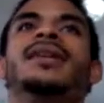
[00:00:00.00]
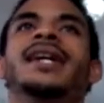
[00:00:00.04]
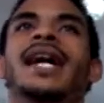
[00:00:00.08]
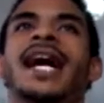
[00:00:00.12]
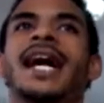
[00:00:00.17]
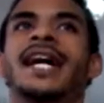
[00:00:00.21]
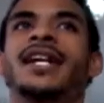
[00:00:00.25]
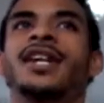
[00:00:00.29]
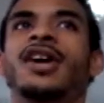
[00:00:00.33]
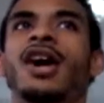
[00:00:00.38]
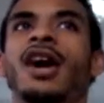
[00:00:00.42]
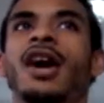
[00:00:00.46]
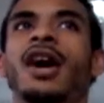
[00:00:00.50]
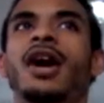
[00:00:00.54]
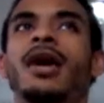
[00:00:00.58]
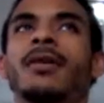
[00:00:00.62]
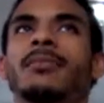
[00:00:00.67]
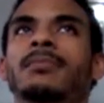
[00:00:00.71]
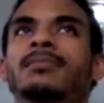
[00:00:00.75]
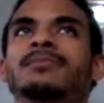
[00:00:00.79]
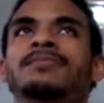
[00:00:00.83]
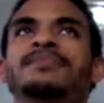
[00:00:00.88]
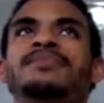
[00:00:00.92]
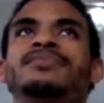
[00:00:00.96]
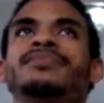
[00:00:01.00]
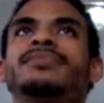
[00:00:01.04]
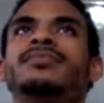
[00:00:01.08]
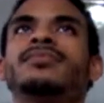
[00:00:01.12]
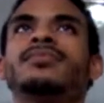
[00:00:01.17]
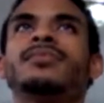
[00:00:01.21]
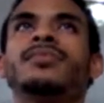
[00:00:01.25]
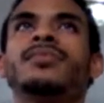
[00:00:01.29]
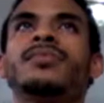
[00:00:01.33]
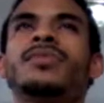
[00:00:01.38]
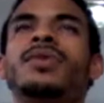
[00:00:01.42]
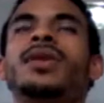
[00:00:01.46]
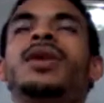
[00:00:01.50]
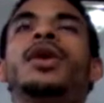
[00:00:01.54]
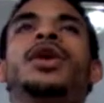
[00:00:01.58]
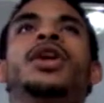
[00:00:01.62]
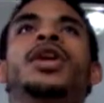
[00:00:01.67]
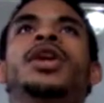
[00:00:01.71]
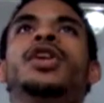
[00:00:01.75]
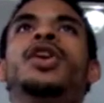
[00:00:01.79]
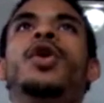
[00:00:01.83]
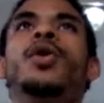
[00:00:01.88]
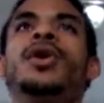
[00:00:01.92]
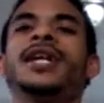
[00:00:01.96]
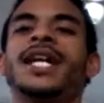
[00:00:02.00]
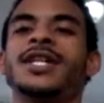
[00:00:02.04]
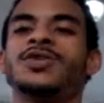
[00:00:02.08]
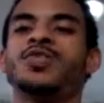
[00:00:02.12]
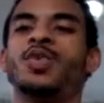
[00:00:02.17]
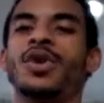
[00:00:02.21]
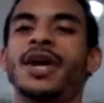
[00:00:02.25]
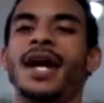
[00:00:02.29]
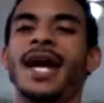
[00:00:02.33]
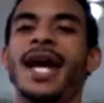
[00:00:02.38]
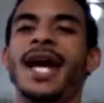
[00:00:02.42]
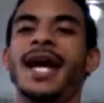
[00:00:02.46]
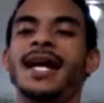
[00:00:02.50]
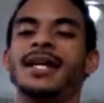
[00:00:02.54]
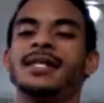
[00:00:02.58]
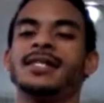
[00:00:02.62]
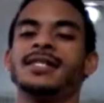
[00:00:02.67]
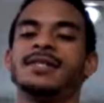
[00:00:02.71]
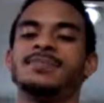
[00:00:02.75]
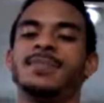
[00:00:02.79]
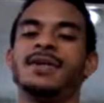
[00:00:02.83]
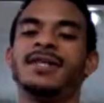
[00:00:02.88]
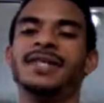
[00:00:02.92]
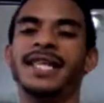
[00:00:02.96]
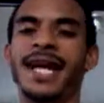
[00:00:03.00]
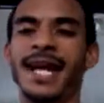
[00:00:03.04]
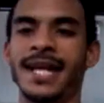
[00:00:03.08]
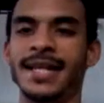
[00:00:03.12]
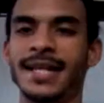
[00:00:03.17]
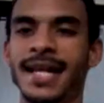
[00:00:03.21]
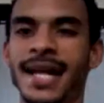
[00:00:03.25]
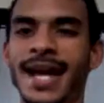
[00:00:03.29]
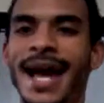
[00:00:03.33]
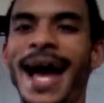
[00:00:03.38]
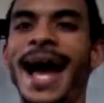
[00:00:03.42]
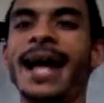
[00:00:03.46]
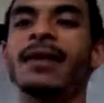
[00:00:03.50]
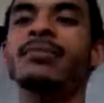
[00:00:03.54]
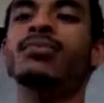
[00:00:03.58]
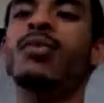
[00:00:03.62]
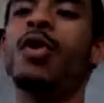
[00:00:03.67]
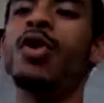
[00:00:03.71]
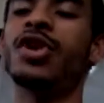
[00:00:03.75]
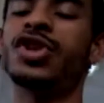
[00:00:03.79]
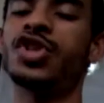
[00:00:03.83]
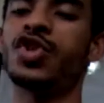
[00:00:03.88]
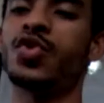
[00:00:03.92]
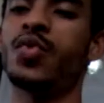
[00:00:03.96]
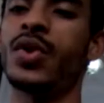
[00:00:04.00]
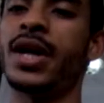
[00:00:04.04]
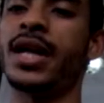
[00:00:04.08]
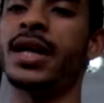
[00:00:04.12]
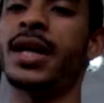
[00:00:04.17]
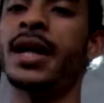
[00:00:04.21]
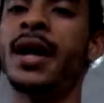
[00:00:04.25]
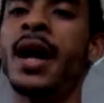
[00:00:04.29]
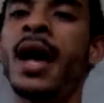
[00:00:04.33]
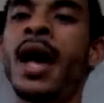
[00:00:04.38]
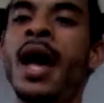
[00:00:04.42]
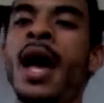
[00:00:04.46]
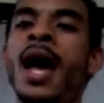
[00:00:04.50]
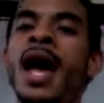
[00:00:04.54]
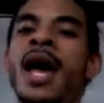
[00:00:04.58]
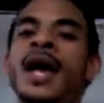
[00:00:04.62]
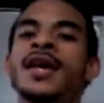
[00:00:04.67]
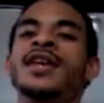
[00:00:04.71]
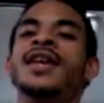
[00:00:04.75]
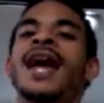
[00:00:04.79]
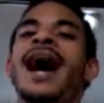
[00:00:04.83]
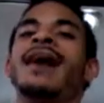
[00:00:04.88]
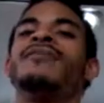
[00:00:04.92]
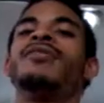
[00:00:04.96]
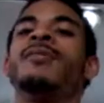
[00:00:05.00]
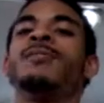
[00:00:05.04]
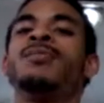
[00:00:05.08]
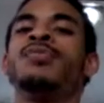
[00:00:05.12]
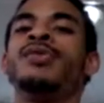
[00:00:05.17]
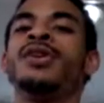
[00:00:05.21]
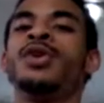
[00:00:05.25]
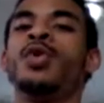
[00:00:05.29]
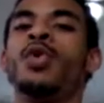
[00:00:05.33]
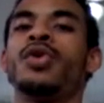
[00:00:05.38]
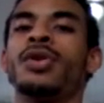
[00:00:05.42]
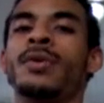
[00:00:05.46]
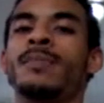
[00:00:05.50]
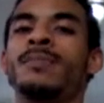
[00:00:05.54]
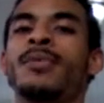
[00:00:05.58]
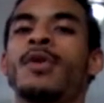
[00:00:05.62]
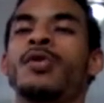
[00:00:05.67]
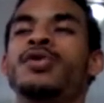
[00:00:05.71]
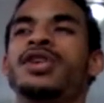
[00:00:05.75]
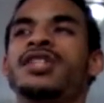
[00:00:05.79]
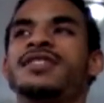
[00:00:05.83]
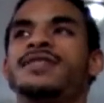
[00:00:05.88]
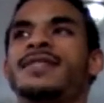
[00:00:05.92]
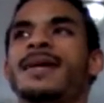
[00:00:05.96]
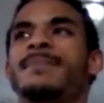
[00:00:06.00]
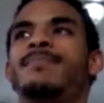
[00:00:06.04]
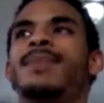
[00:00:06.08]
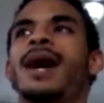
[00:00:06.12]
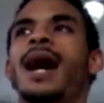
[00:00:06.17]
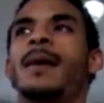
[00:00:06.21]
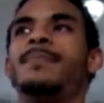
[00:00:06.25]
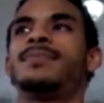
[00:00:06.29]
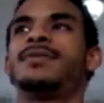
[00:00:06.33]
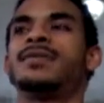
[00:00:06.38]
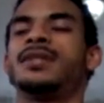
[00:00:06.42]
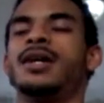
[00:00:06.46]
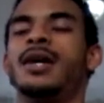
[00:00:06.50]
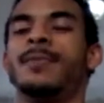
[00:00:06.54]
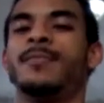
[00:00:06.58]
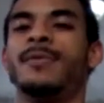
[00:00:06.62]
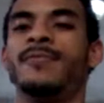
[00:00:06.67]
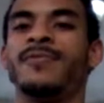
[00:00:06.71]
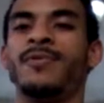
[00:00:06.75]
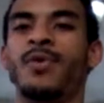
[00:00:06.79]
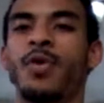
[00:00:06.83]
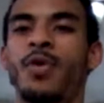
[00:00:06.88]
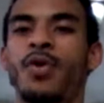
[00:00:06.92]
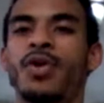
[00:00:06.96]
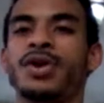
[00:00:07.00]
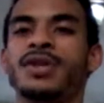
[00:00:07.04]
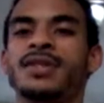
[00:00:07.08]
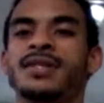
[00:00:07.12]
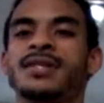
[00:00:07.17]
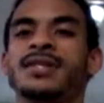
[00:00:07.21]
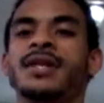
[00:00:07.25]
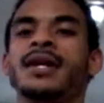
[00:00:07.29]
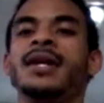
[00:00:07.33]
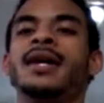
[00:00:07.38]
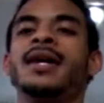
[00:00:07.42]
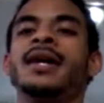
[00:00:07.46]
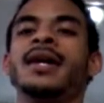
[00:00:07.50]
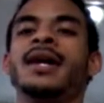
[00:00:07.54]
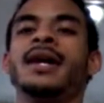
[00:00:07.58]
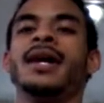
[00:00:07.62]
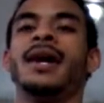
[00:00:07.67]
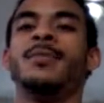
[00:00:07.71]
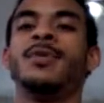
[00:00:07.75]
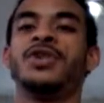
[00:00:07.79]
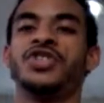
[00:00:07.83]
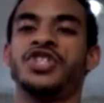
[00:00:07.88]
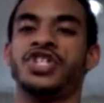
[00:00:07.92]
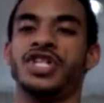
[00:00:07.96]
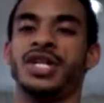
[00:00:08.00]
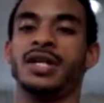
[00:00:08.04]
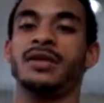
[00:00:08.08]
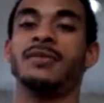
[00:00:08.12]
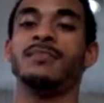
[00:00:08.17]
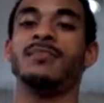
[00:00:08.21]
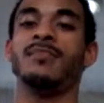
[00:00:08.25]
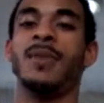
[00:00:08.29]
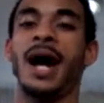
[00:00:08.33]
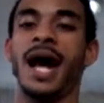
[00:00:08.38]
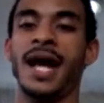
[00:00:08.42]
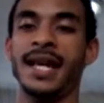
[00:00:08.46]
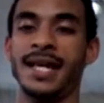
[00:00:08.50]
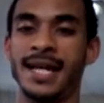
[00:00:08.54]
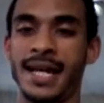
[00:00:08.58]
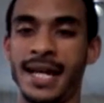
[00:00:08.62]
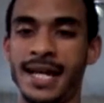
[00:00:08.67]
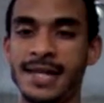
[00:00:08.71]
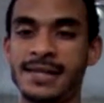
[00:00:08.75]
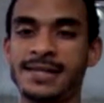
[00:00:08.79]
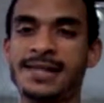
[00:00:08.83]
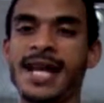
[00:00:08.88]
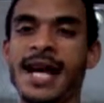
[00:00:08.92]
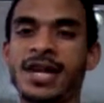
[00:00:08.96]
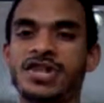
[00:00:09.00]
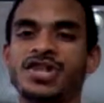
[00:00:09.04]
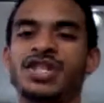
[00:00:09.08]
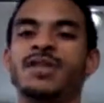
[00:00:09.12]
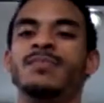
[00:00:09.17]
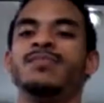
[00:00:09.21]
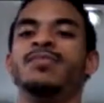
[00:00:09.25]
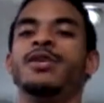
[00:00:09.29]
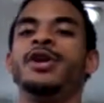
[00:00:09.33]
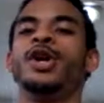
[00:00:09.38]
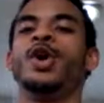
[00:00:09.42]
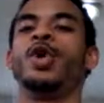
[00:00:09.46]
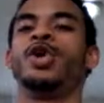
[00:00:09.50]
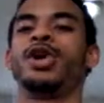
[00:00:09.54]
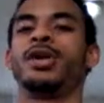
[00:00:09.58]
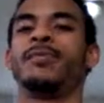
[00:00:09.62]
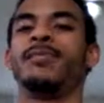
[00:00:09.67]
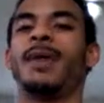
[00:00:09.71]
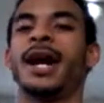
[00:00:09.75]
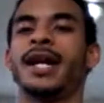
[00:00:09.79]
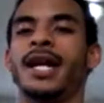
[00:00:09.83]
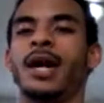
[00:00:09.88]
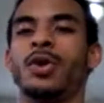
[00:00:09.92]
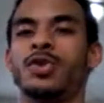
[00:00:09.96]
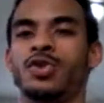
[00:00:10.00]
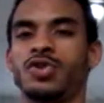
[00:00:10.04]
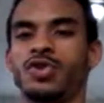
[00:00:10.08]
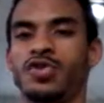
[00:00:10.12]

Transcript: and and that's where it ends. But then they add more to it. You have a pre-order bonus that pops up, of course, which in my case actually pre-ordered my Naruto